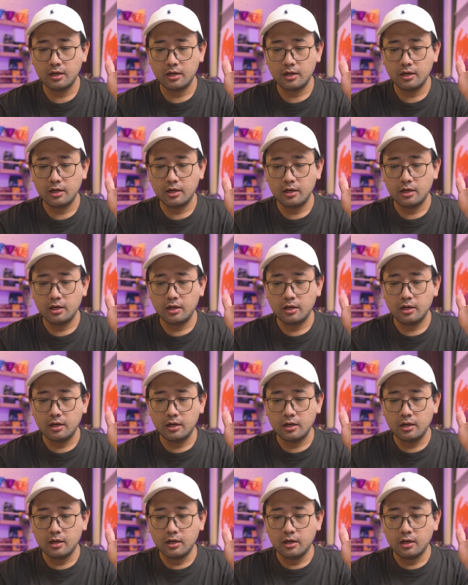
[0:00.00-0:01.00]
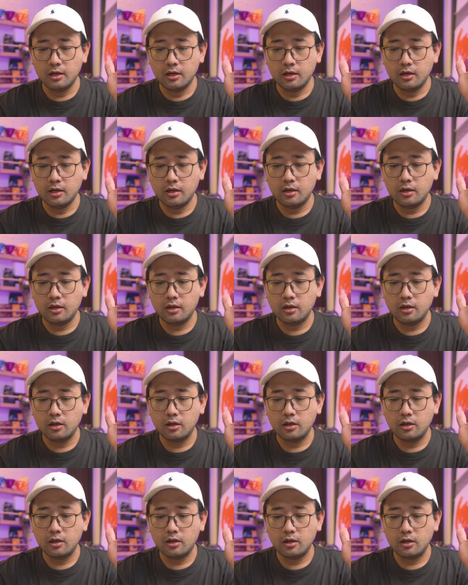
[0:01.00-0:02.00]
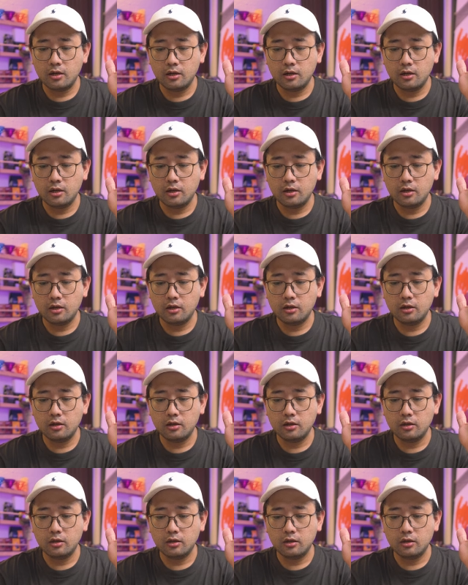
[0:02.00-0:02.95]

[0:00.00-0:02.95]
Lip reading: Nothing is said.